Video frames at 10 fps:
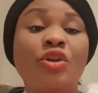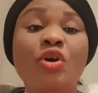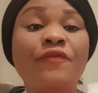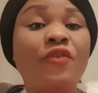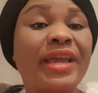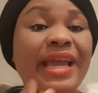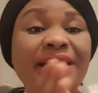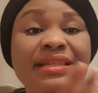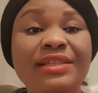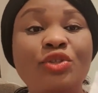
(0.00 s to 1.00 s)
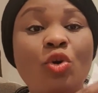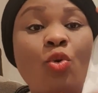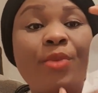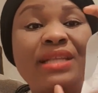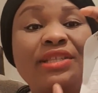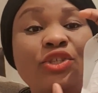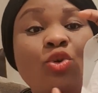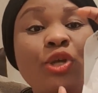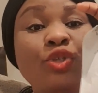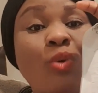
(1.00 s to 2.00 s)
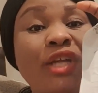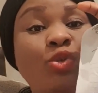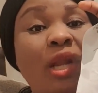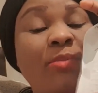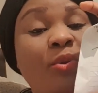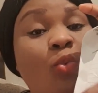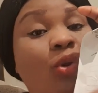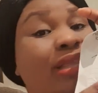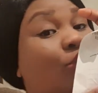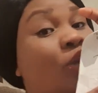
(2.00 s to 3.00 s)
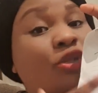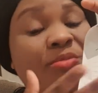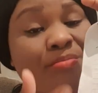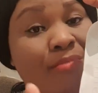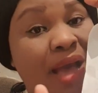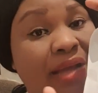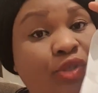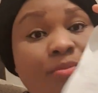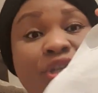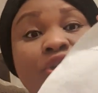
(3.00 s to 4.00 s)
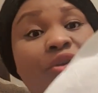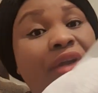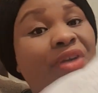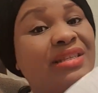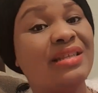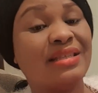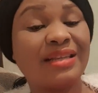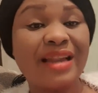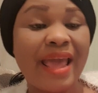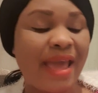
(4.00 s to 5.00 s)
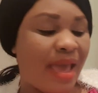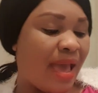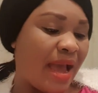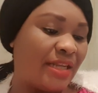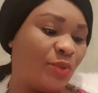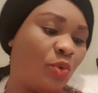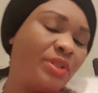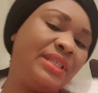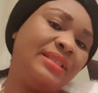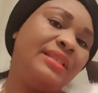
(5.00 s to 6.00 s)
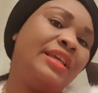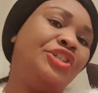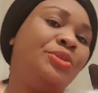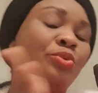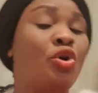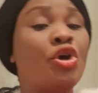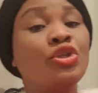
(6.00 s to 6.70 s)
Don't forget, this document is going to actually be is going to be marked. So make sure your handwriting is clear and is legible.